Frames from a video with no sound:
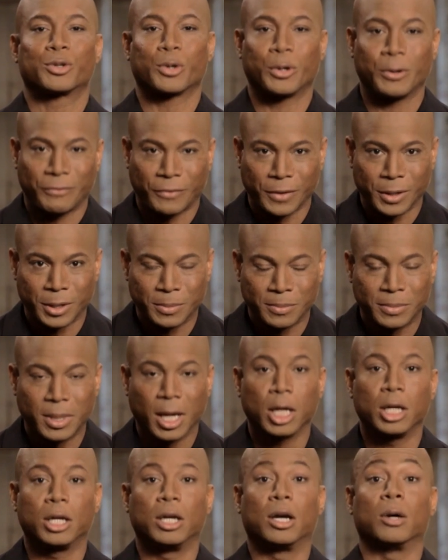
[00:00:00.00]
short film,
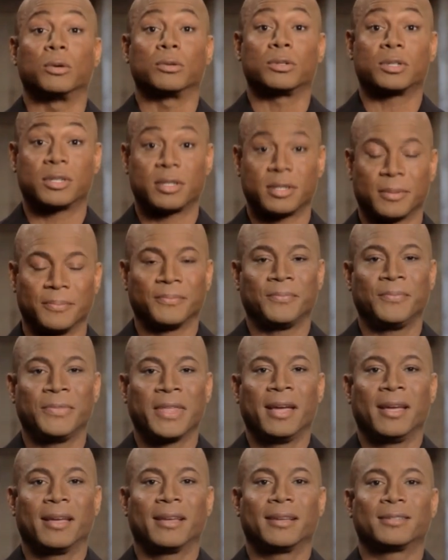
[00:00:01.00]
Ghosts.
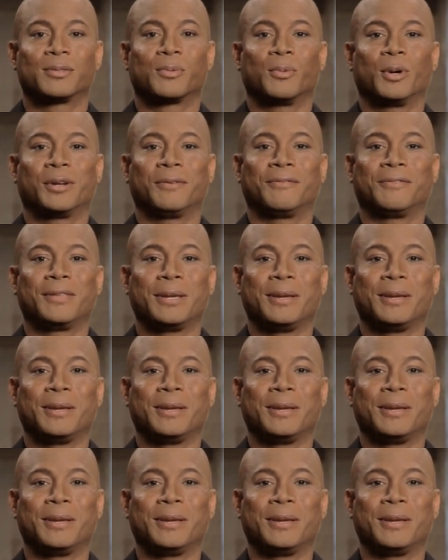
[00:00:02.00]
It's one of